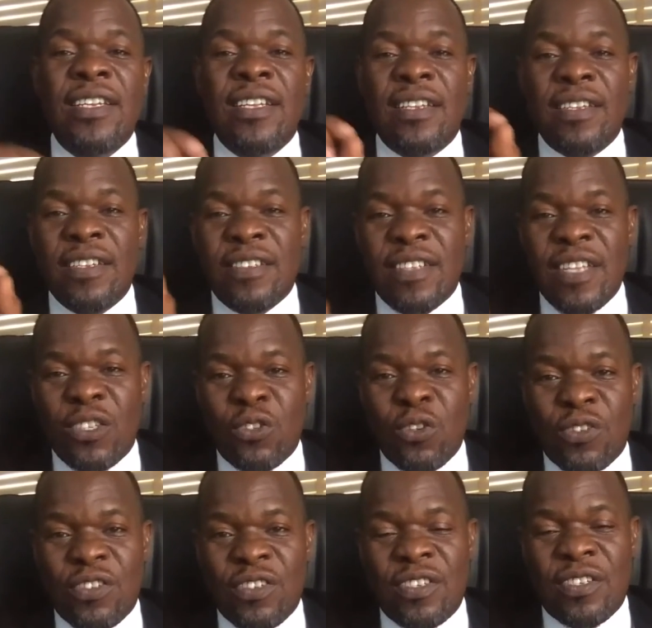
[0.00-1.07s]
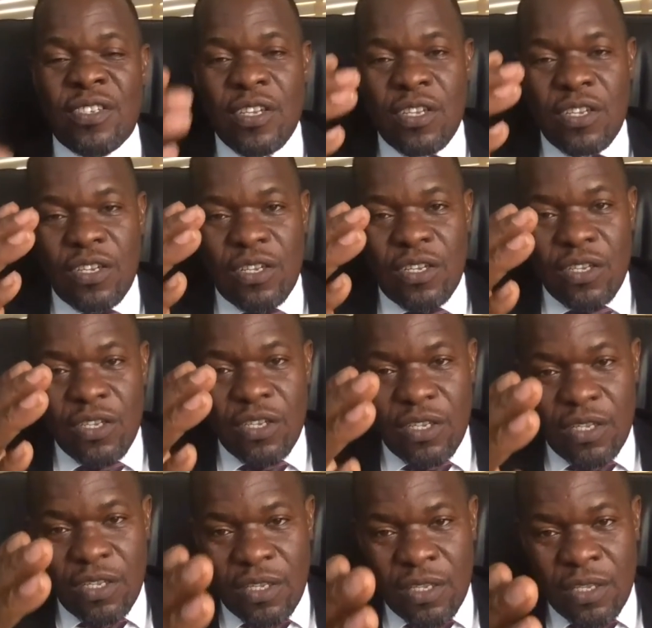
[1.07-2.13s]
in this lecture series
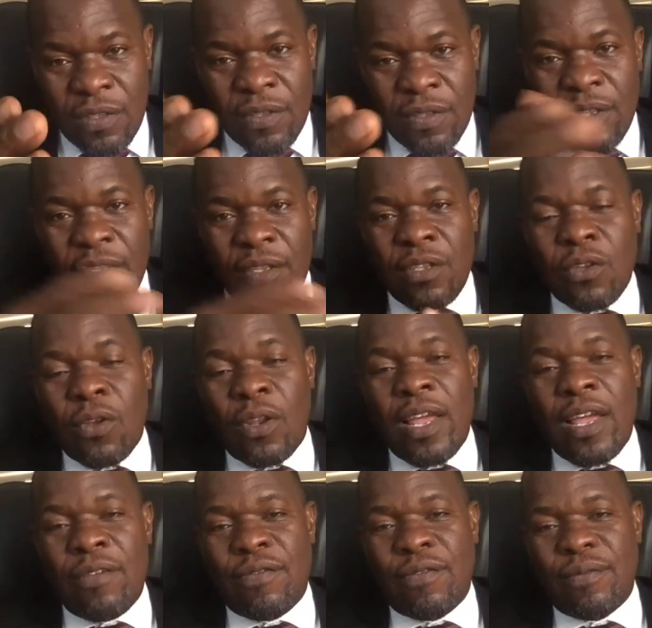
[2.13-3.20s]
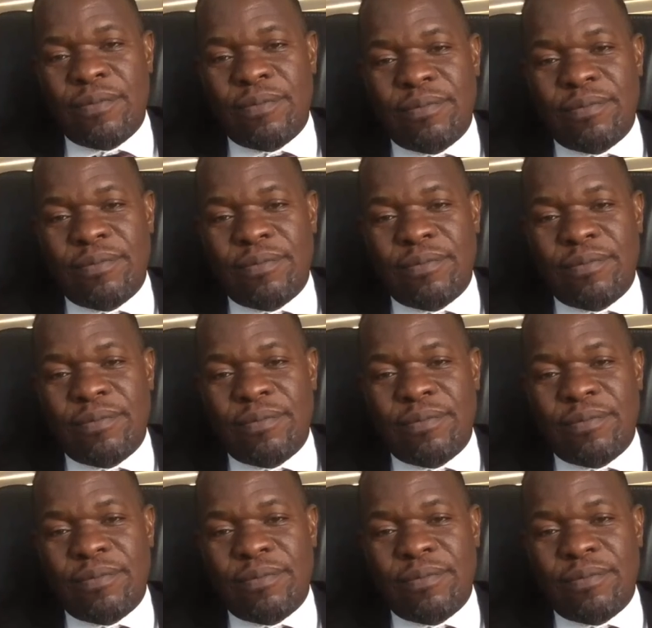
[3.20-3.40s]
in your life.